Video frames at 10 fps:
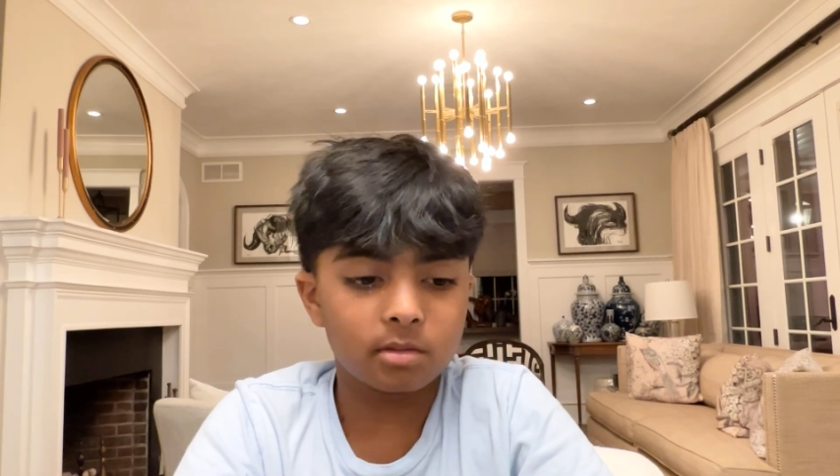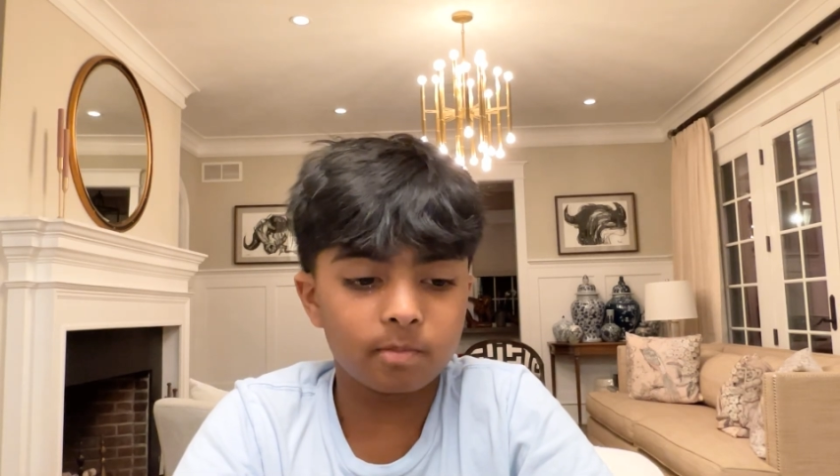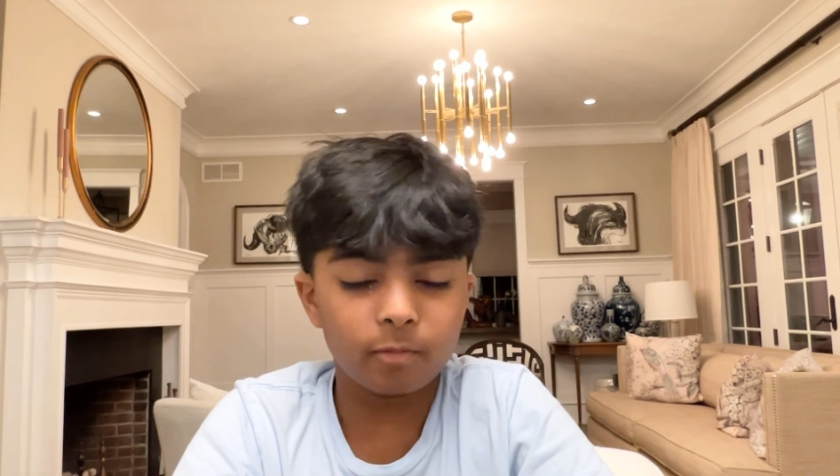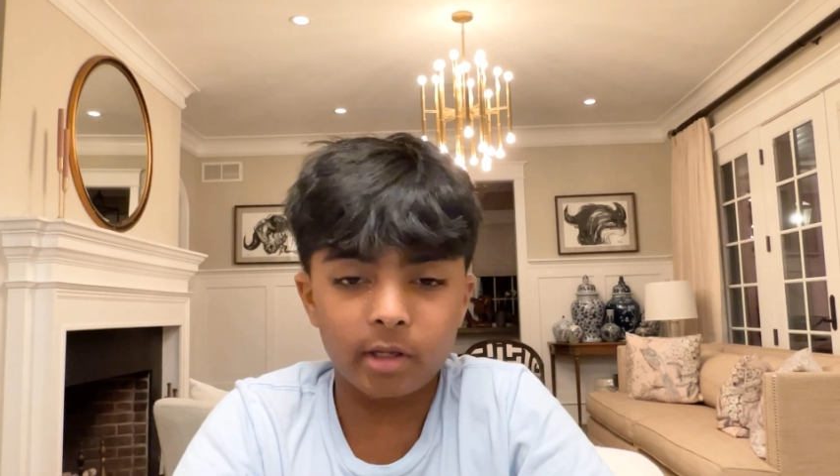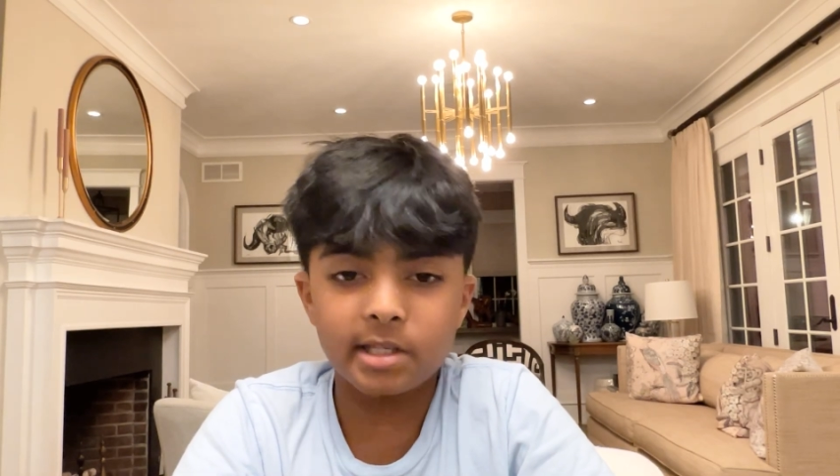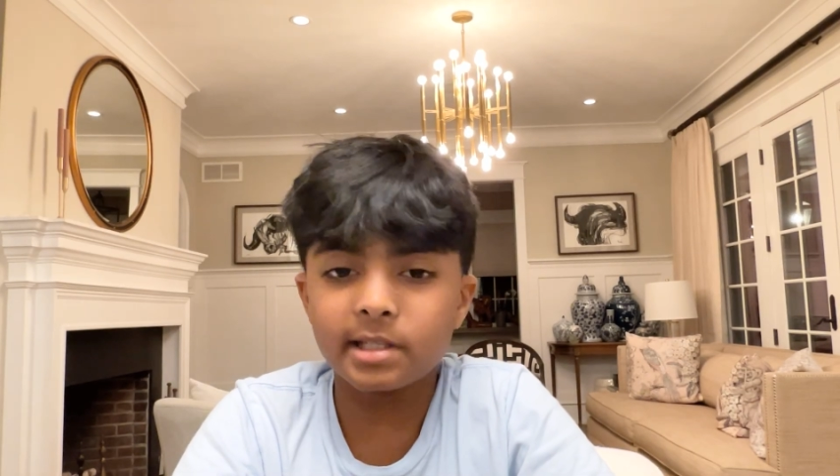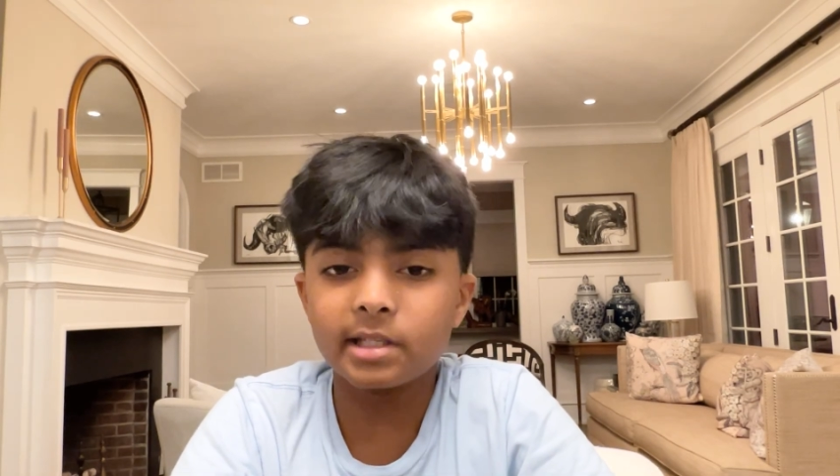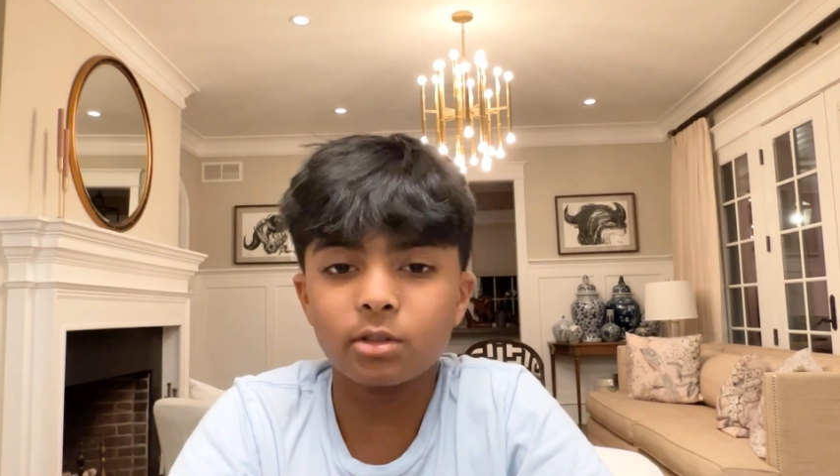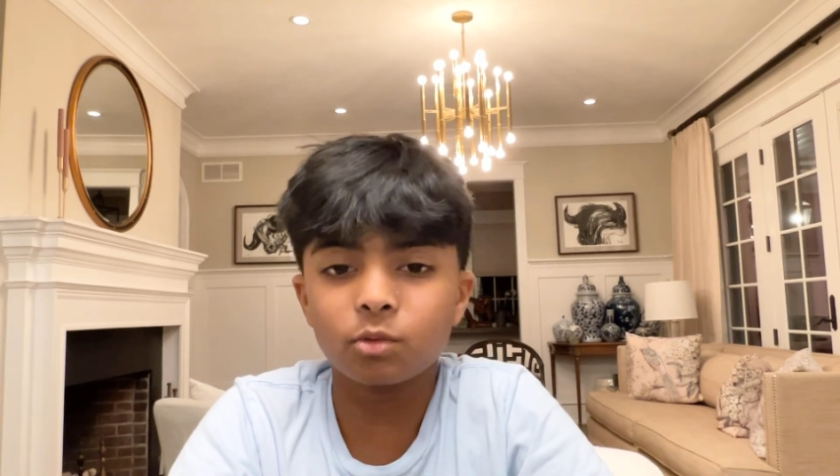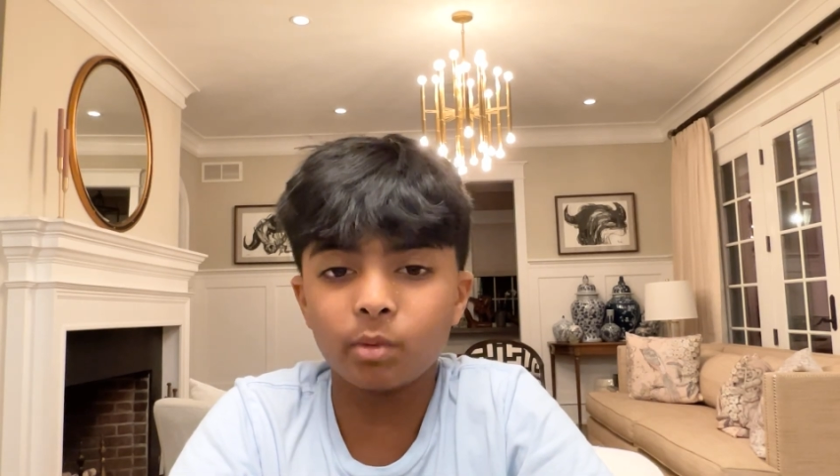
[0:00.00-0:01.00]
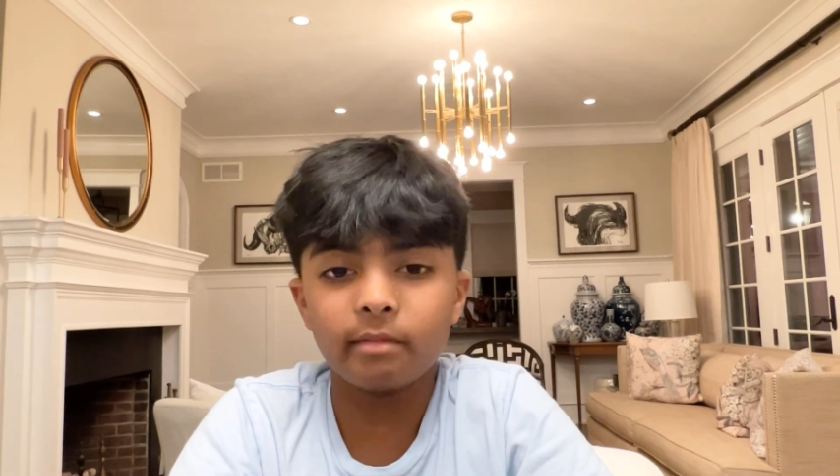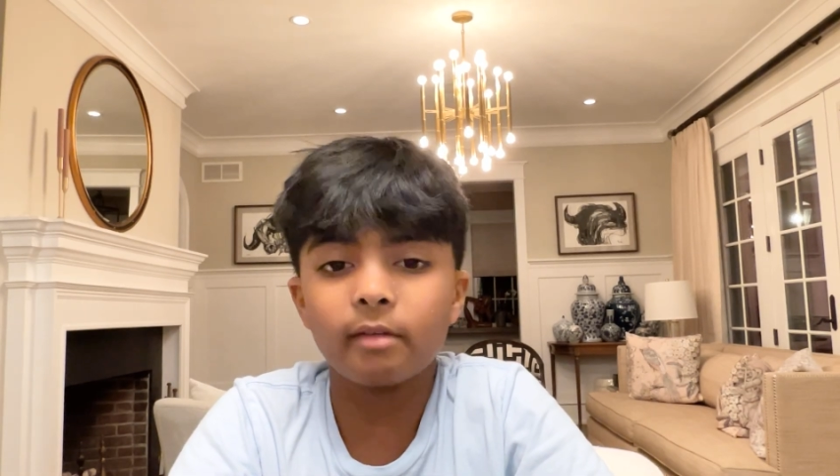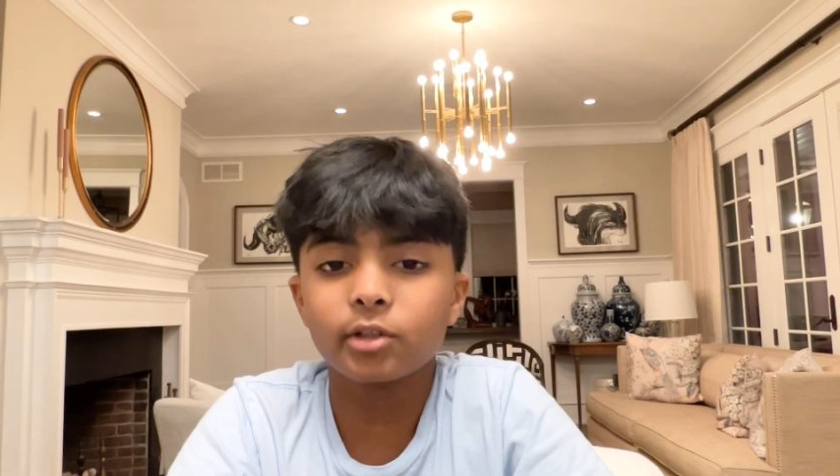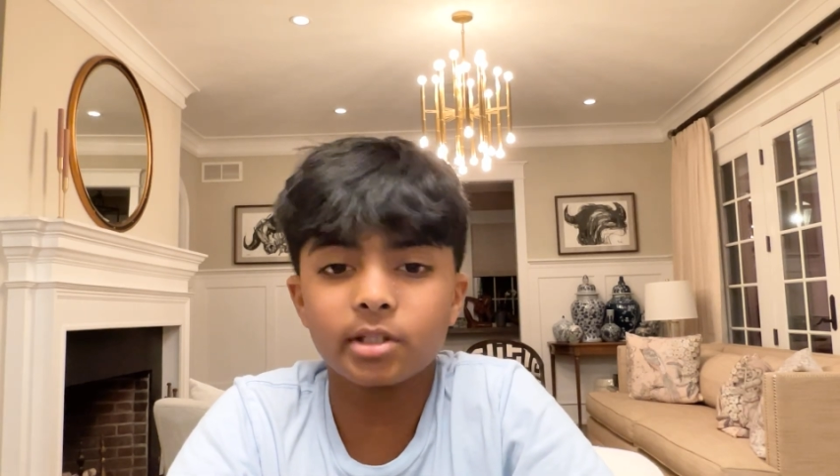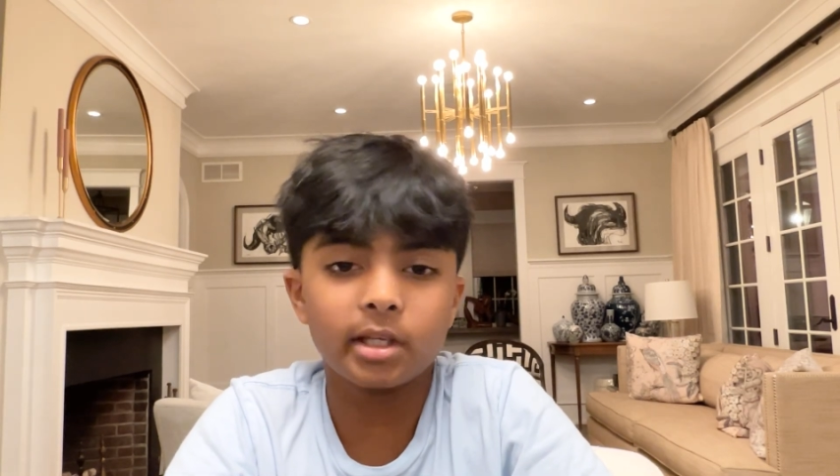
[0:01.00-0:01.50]
rookie seasons we've
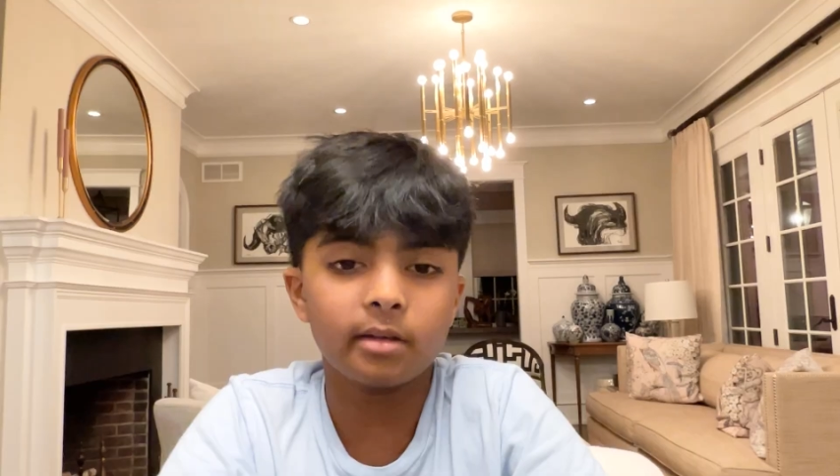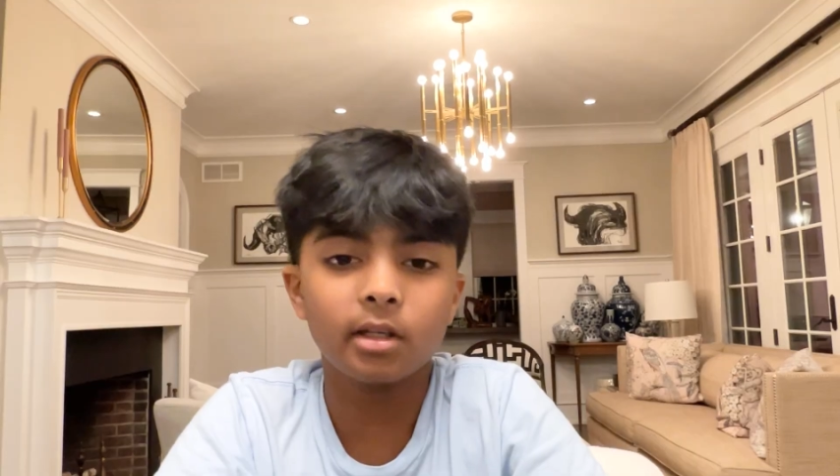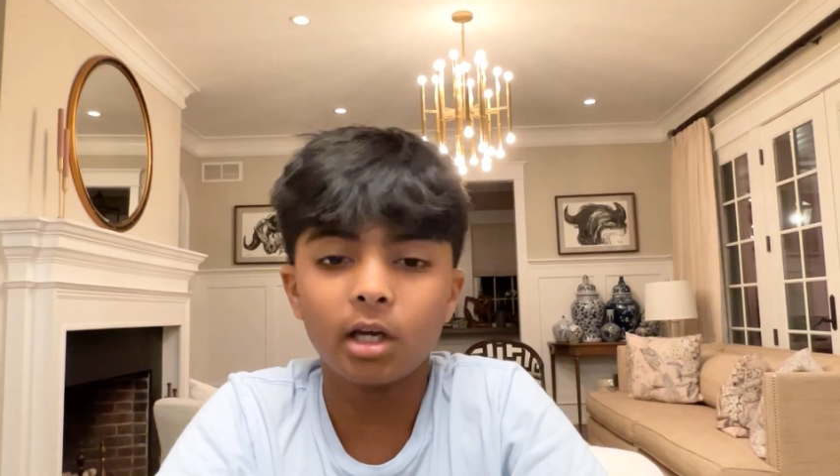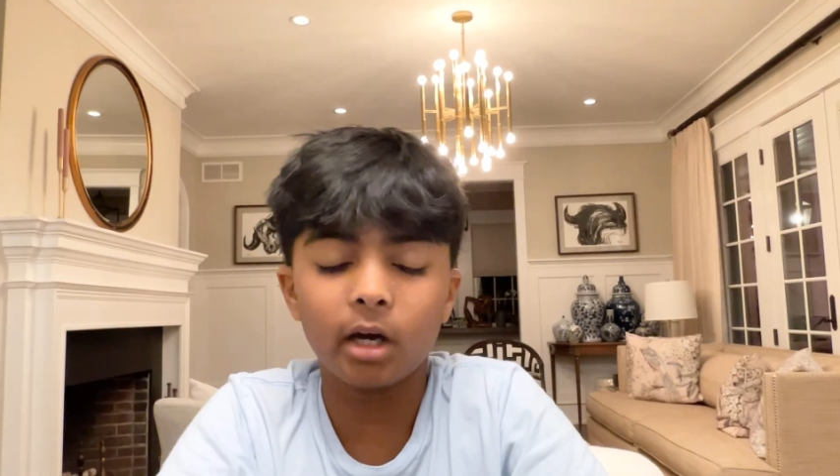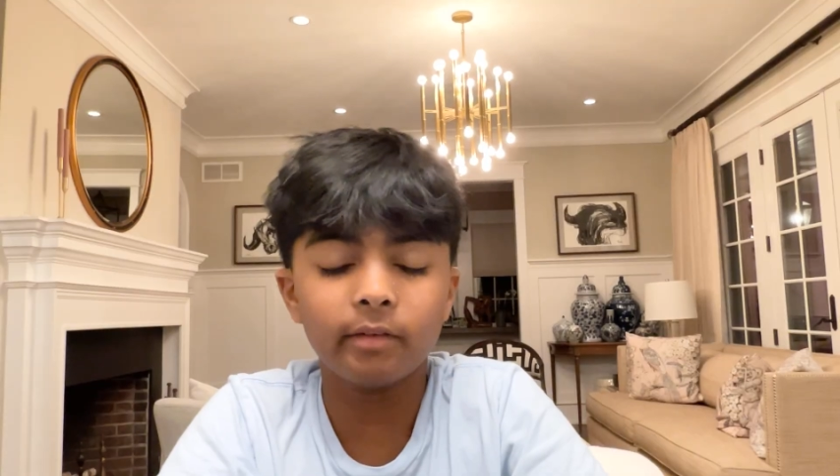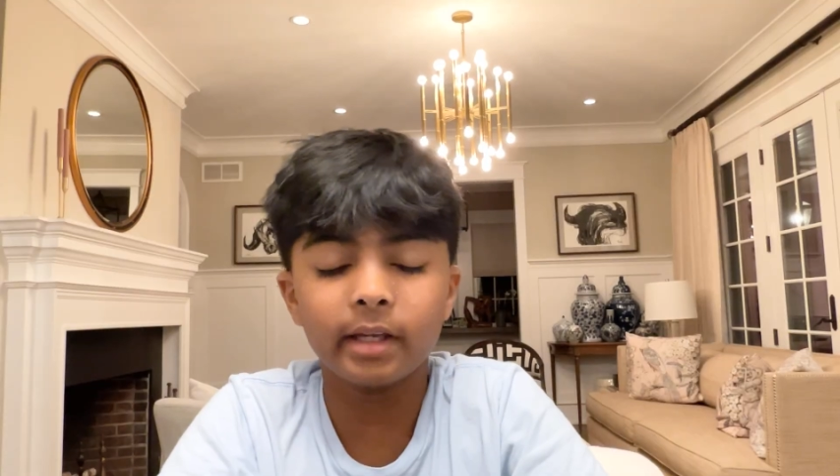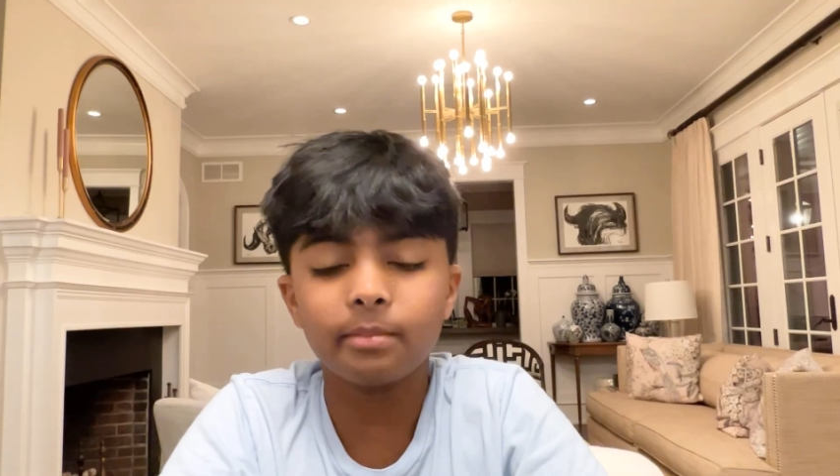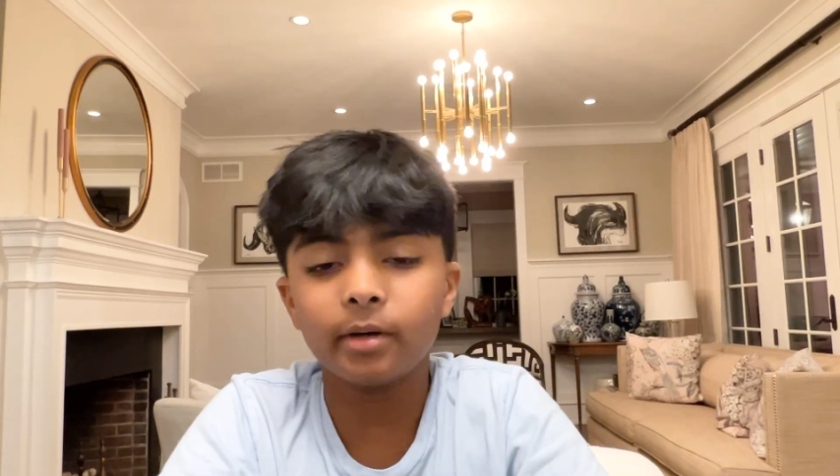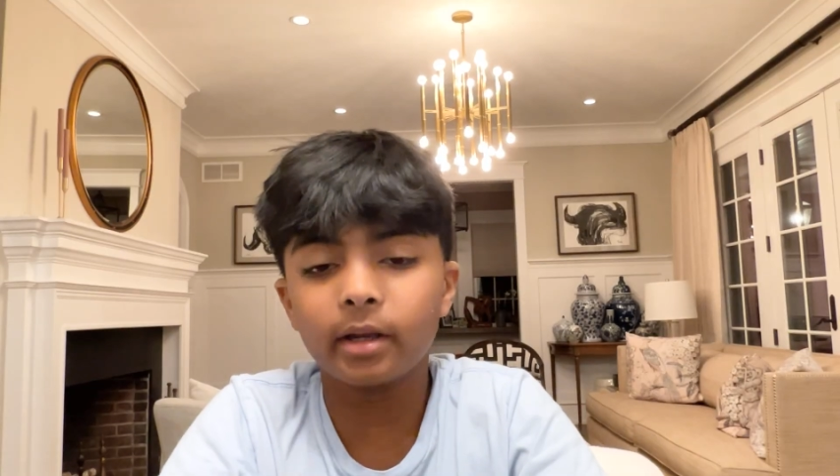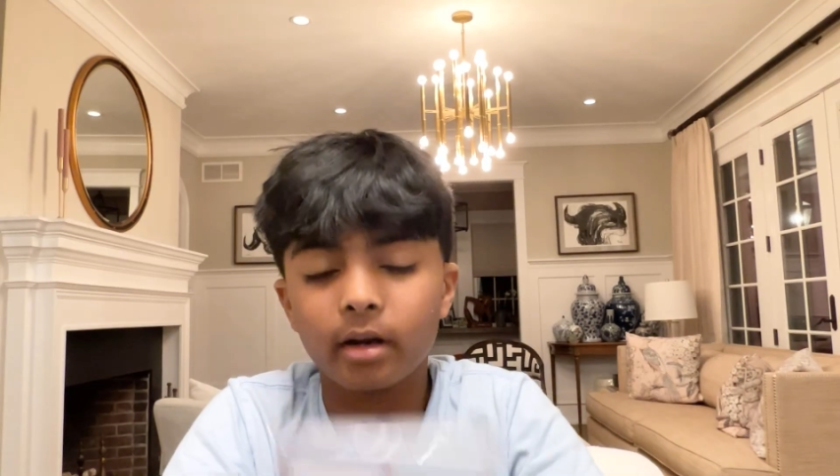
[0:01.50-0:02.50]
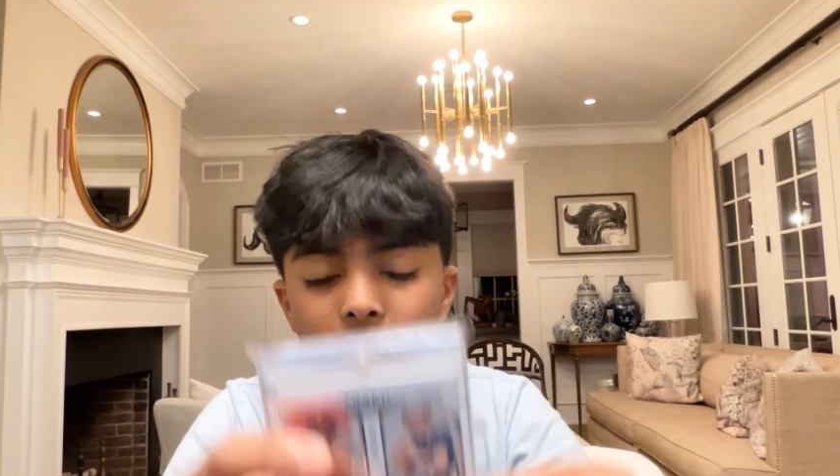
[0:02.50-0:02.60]
ever seen of any player.